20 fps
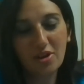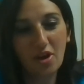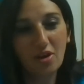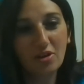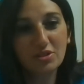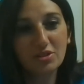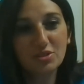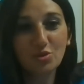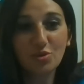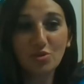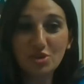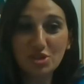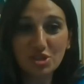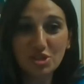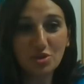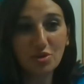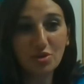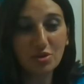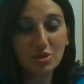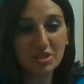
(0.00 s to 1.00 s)
long story
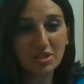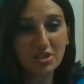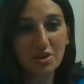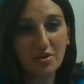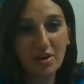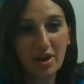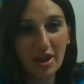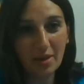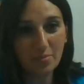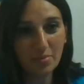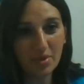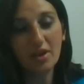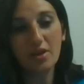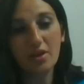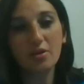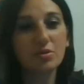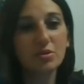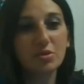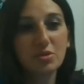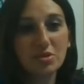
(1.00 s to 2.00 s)
short, here I am
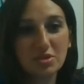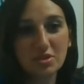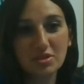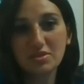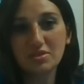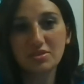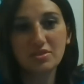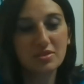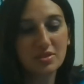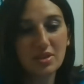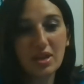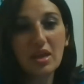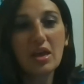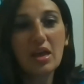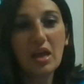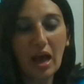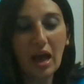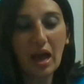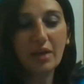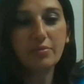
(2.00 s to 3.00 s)
now.
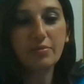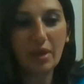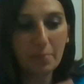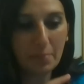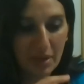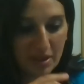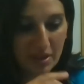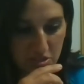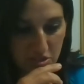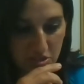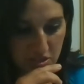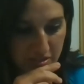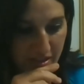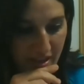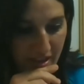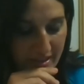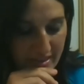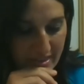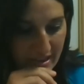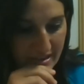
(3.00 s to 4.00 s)
I must
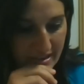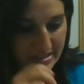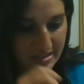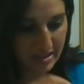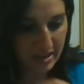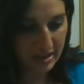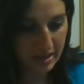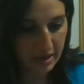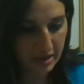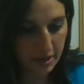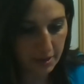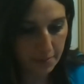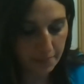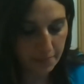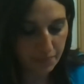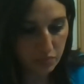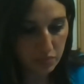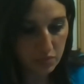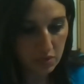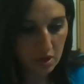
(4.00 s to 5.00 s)
just say
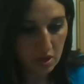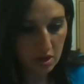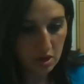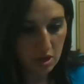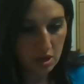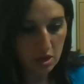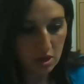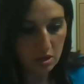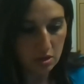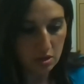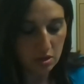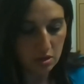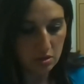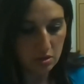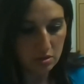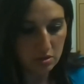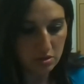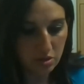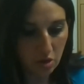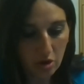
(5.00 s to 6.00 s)
that
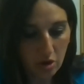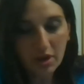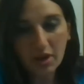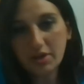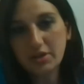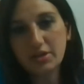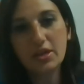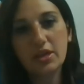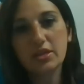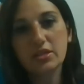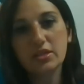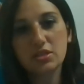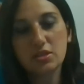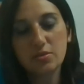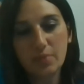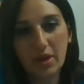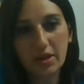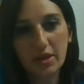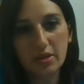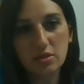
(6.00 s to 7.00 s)
don't
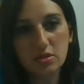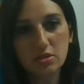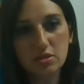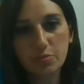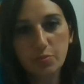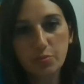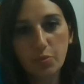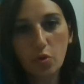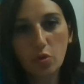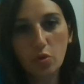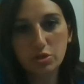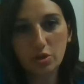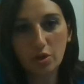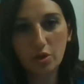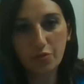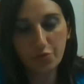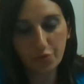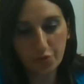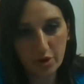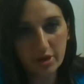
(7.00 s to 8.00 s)
underestimate the support
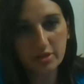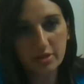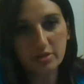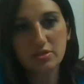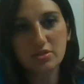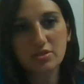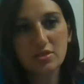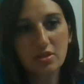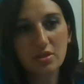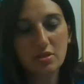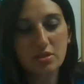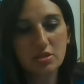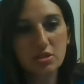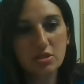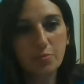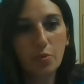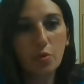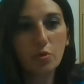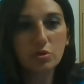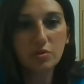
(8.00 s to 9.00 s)
of friends, the
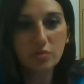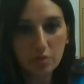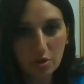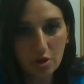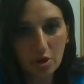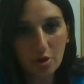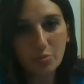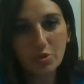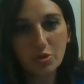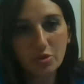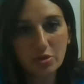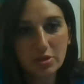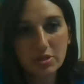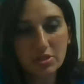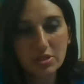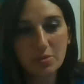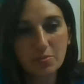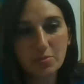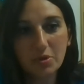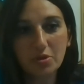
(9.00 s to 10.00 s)
support of the
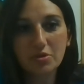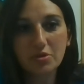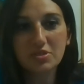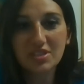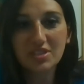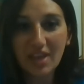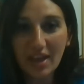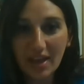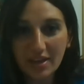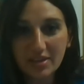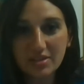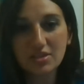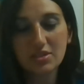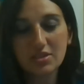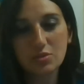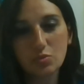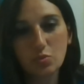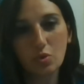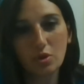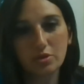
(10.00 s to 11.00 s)
community, because that
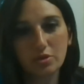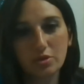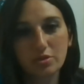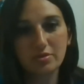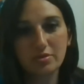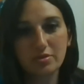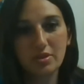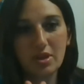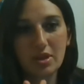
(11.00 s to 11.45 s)
is what